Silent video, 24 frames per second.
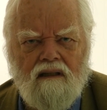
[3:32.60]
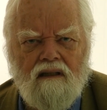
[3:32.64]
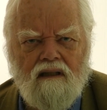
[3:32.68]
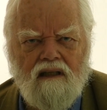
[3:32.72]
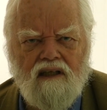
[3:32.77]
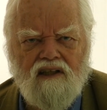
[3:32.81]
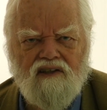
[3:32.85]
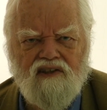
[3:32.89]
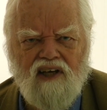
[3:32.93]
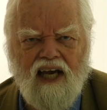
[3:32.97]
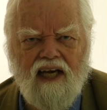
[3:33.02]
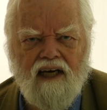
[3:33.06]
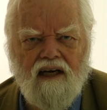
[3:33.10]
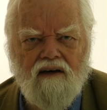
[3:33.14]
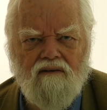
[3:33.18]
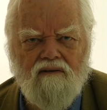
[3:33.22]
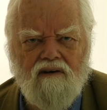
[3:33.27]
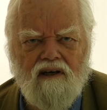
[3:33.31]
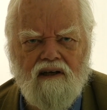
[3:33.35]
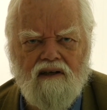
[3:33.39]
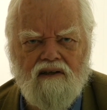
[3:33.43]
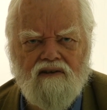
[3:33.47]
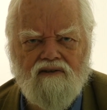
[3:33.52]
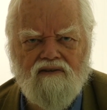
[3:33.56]
It's
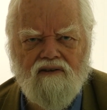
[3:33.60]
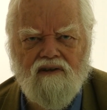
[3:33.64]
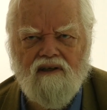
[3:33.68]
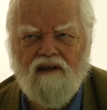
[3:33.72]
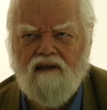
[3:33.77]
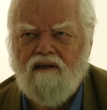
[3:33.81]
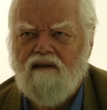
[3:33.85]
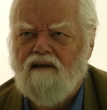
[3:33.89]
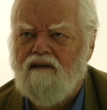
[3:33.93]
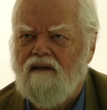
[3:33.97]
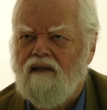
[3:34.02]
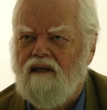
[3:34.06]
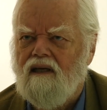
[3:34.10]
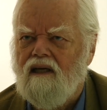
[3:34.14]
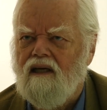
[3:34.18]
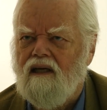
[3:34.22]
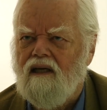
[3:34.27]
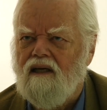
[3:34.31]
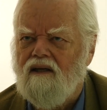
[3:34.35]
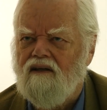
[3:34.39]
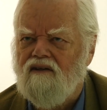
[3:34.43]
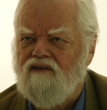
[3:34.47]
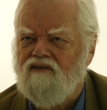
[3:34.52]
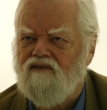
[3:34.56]
angry, isn't it?
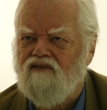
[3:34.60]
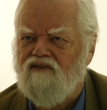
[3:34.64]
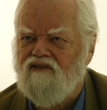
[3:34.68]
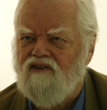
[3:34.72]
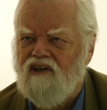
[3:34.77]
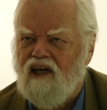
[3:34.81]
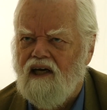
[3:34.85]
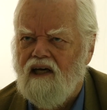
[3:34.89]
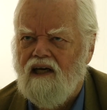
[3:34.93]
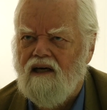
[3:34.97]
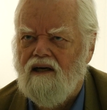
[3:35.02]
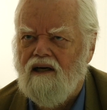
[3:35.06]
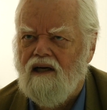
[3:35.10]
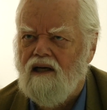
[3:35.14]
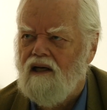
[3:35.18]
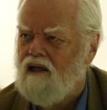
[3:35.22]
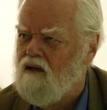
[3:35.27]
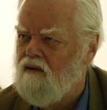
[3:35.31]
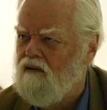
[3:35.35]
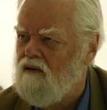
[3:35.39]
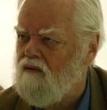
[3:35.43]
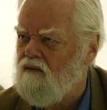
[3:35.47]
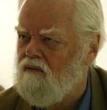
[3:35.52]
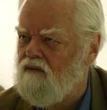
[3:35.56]
And
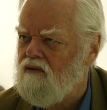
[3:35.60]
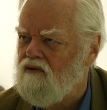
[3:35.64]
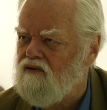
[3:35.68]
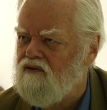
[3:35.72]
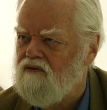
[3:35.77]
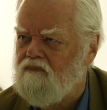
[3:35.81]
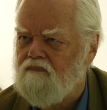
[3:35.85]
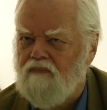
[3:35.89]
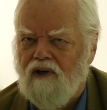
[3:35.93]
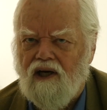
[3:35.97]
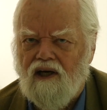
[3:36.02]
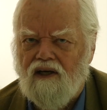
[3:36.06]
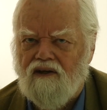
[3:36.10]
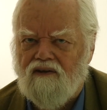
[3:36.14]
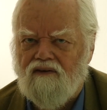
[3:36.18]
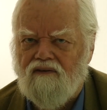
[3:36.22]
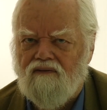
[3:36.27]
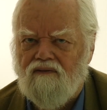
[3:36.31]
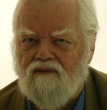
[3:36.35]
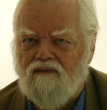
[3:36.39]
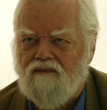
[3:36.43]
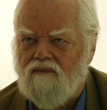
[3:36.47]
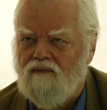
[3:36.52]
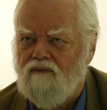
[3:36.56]
staring was part
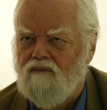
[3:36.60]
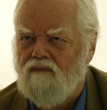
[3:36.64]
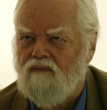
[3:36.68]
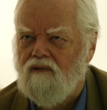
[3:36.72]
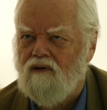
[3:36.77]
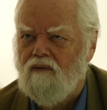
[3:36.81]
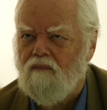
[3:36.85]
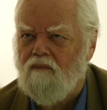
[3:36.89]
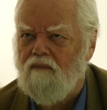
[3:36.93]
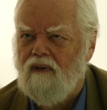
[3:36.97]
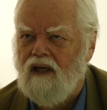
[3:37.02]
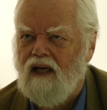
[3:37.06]
of